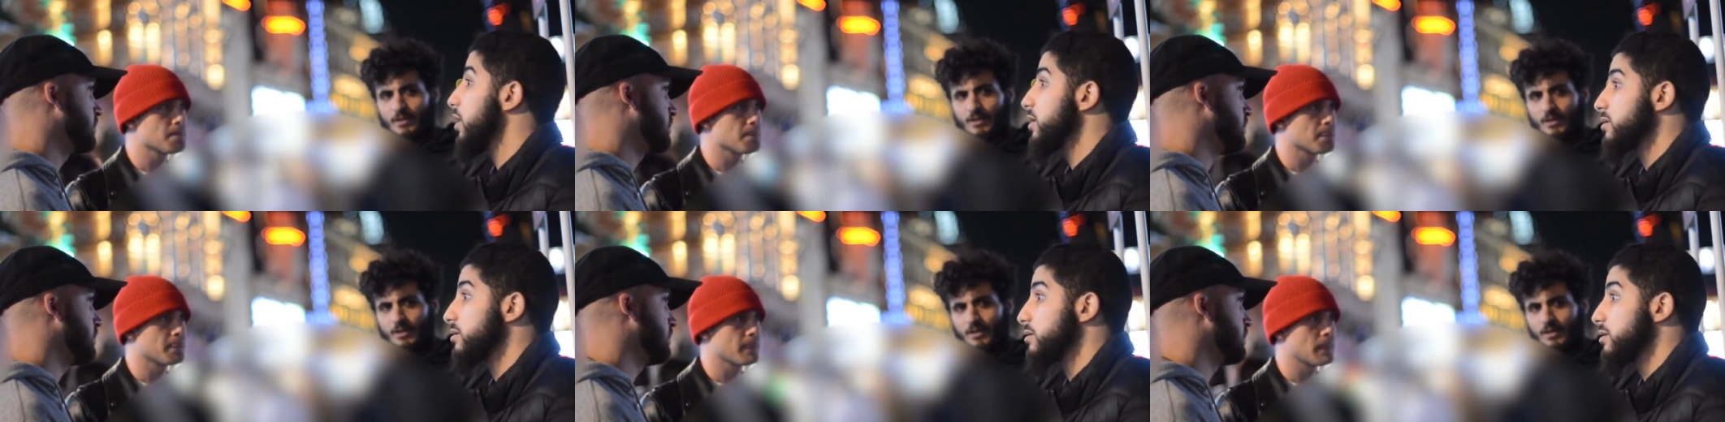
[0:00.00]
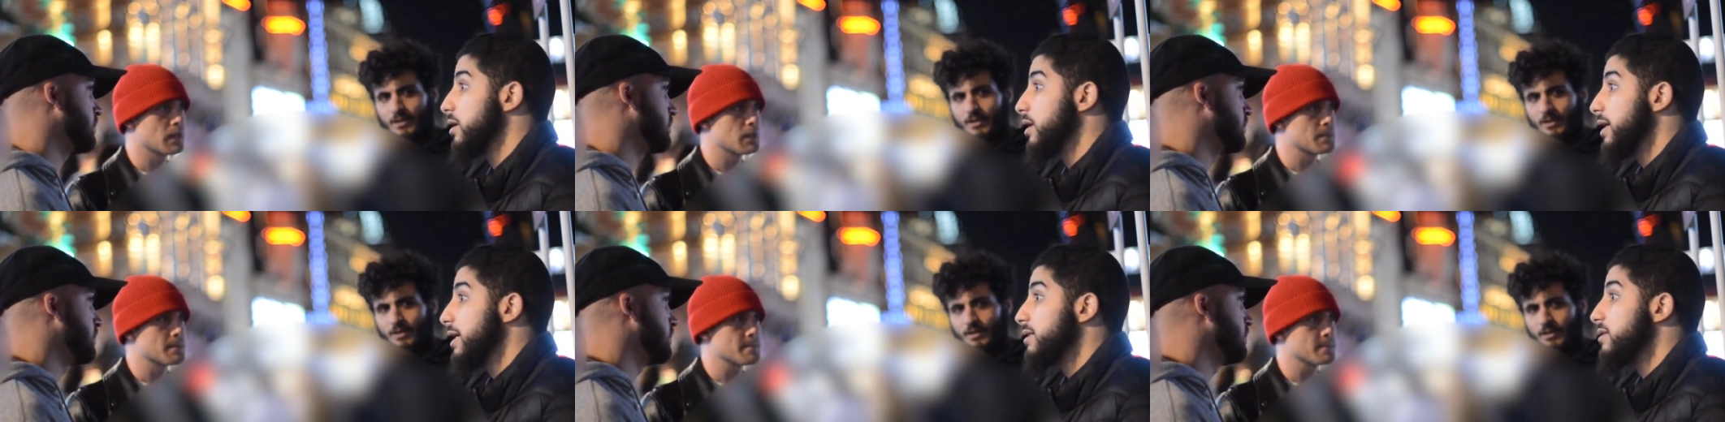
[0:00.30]

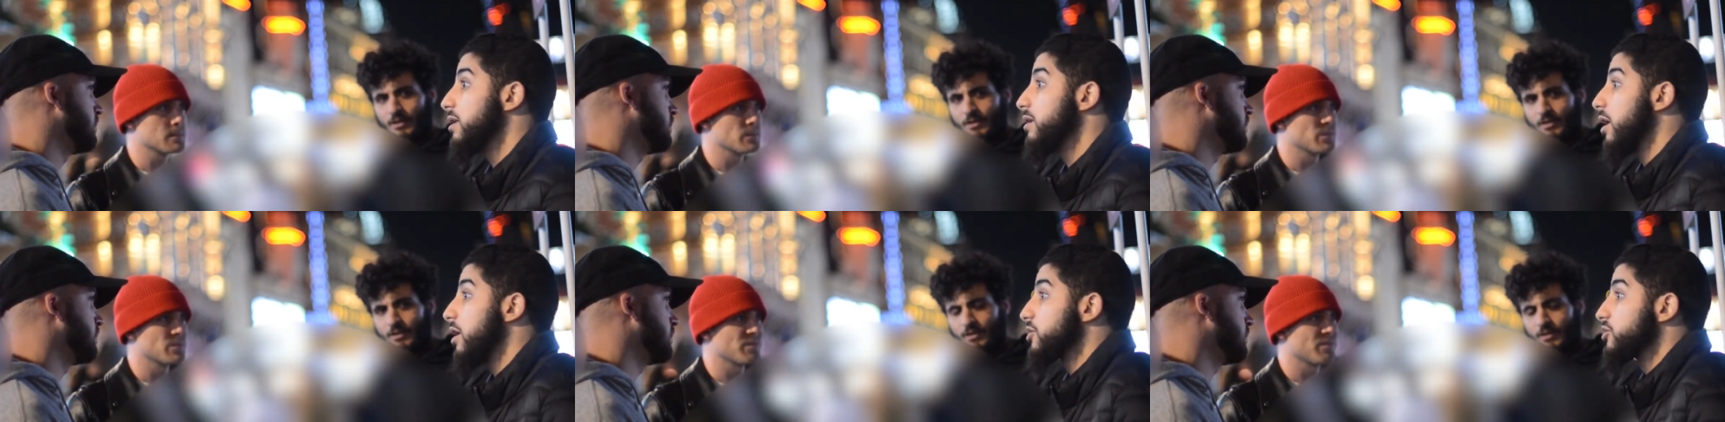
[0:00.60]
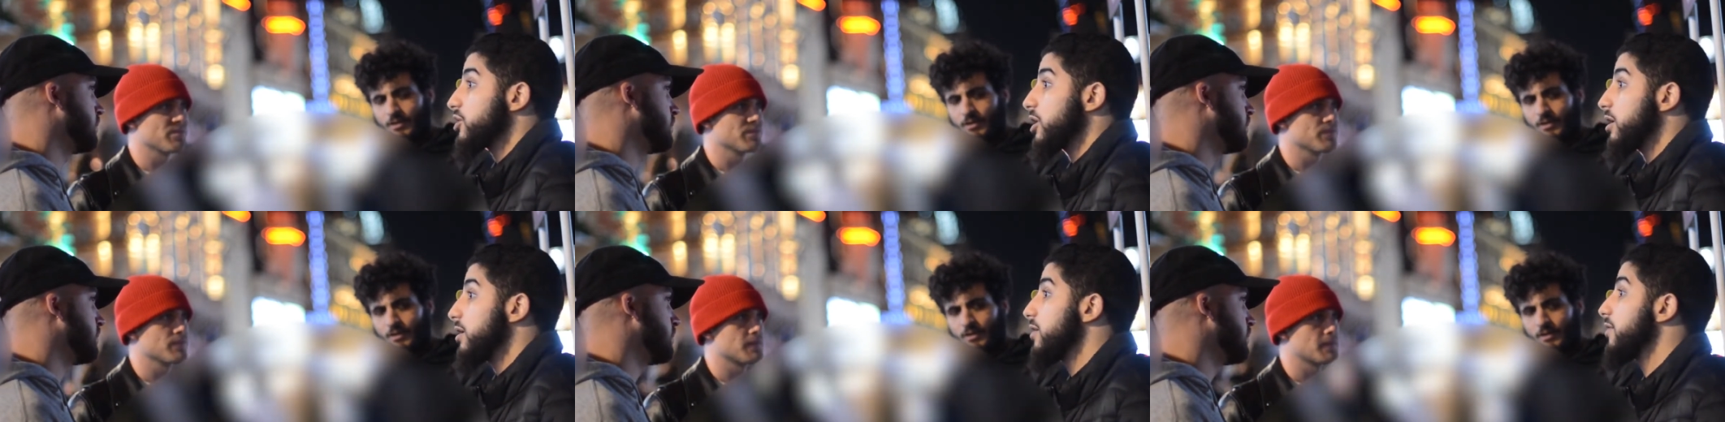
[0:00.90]
Speaker 1: us than
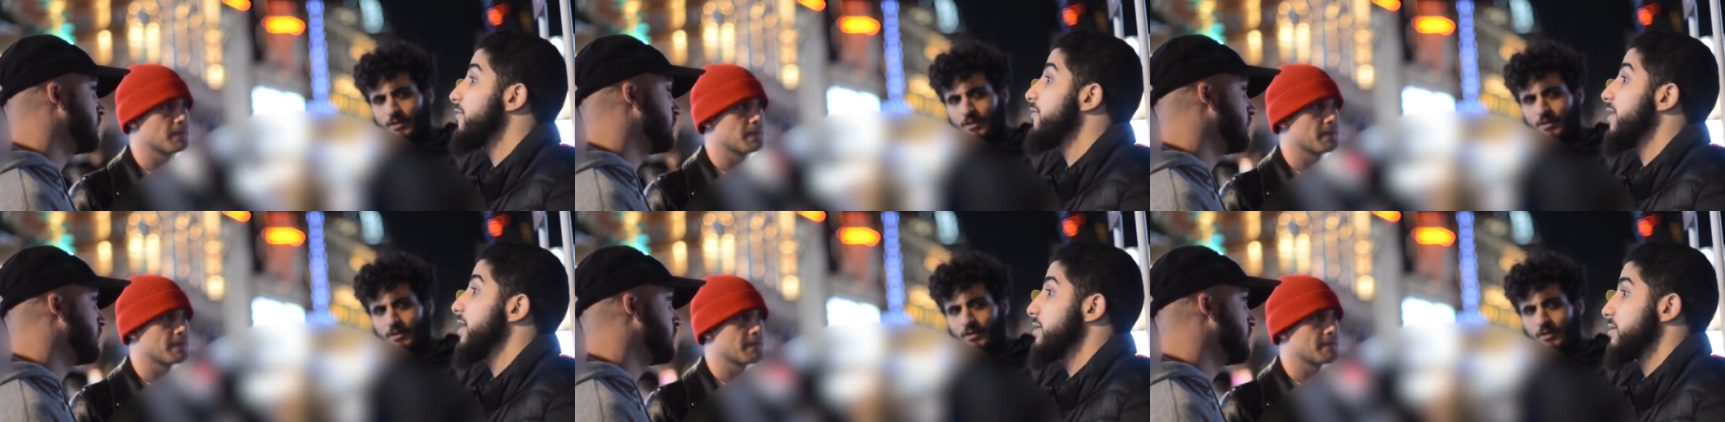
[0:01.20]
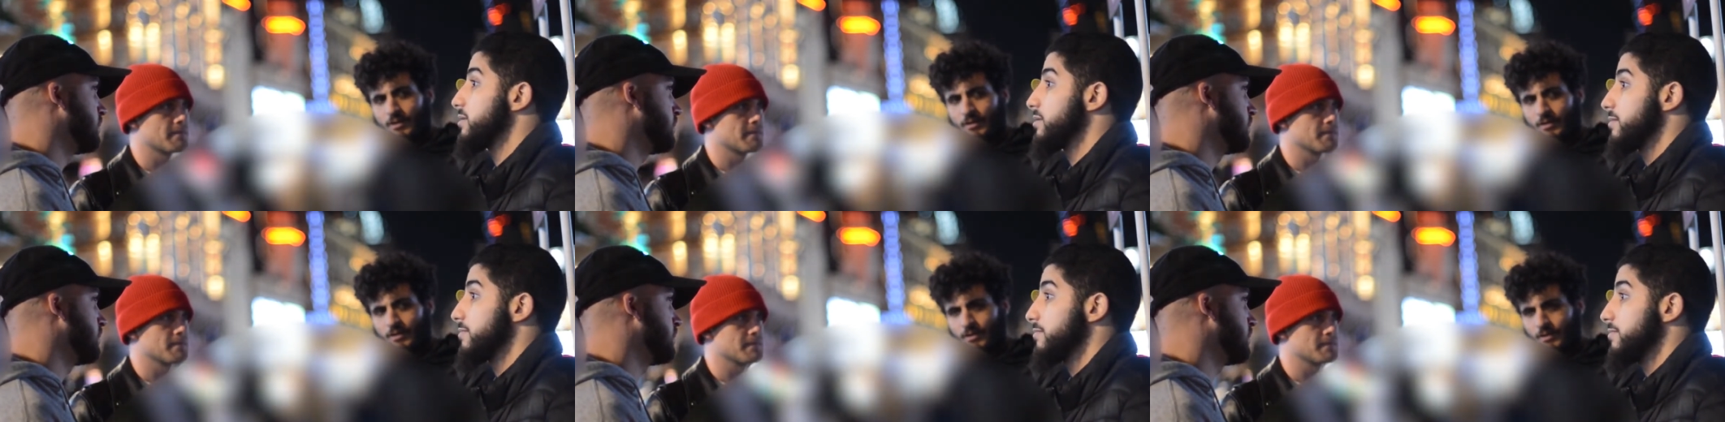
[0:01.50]
our jugular
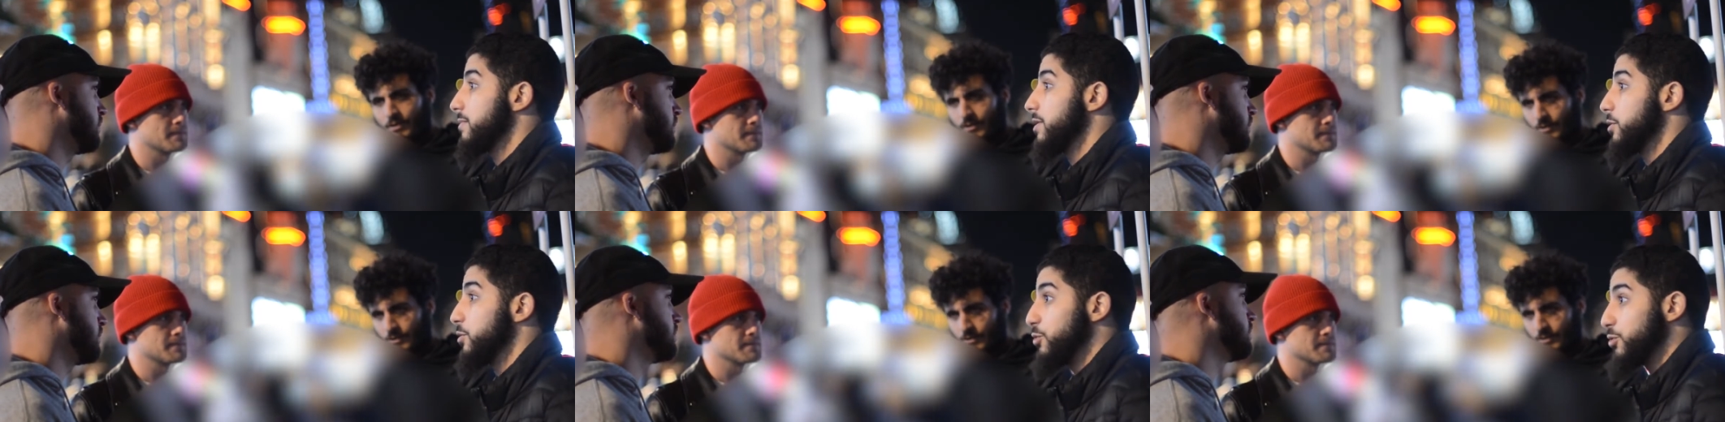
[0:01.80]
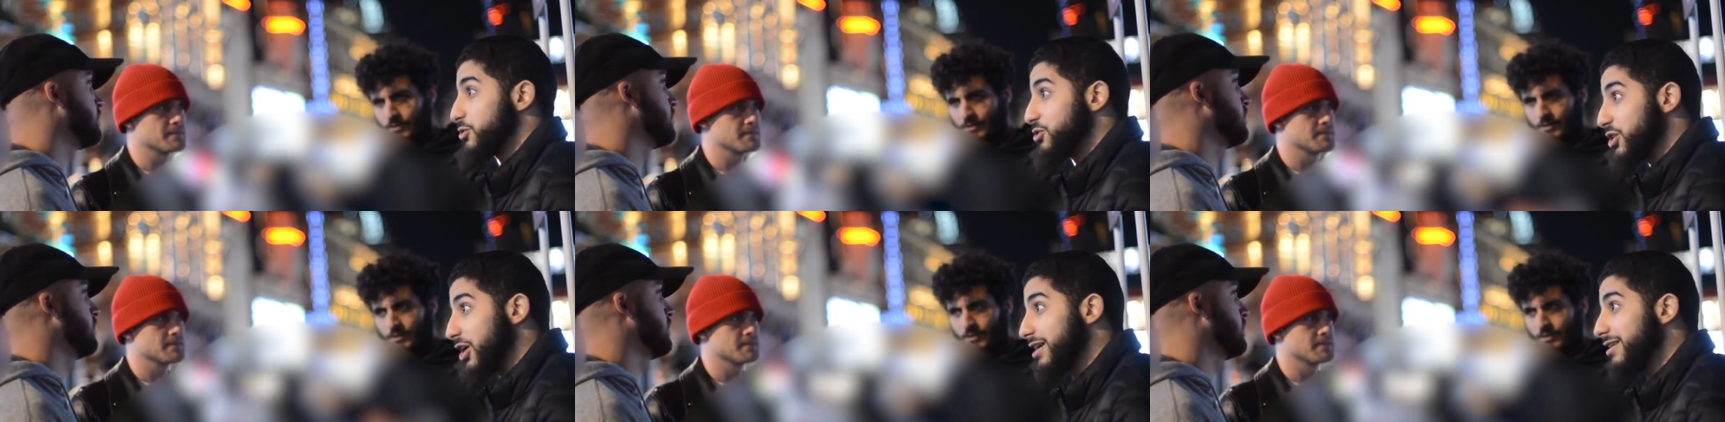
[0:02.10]
veins. You
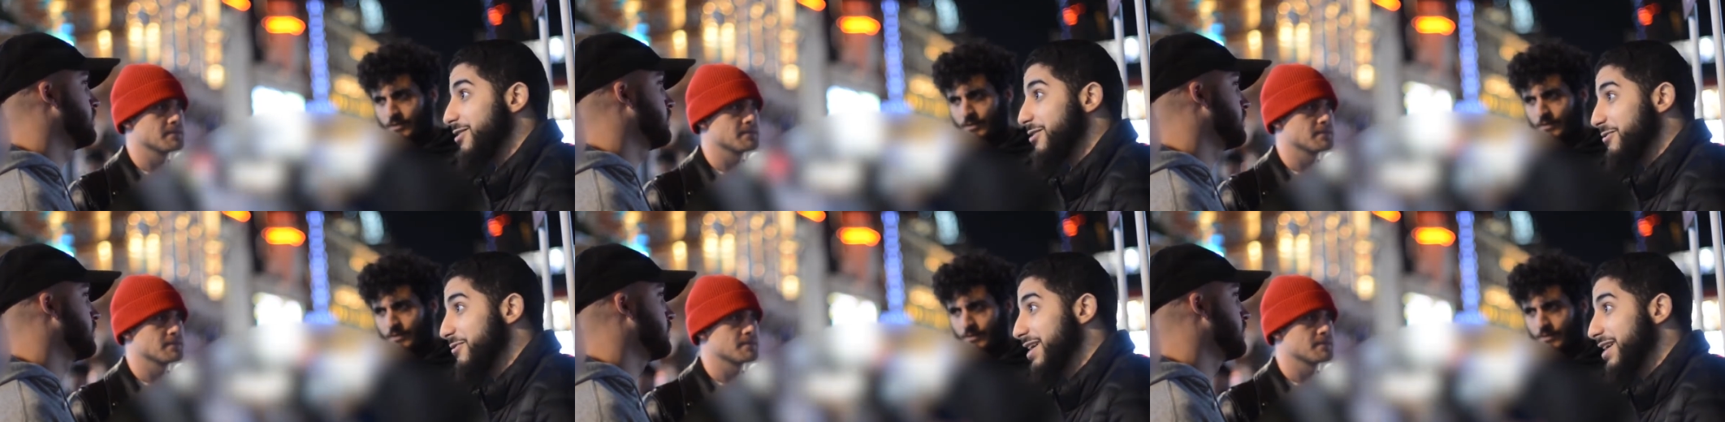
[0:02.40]
know, the jugular